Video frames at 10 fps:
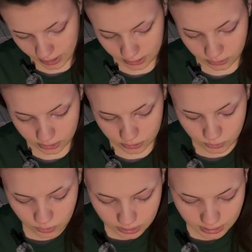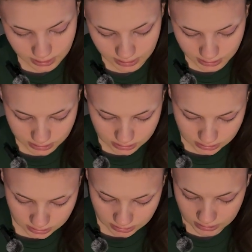I know there's one in
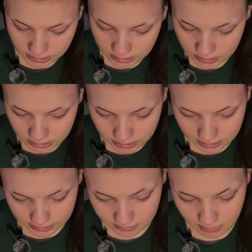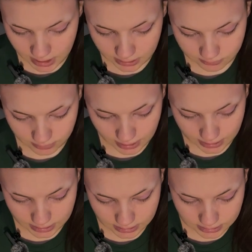here that's made of
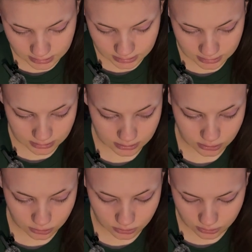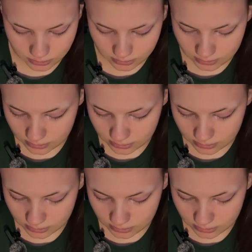like little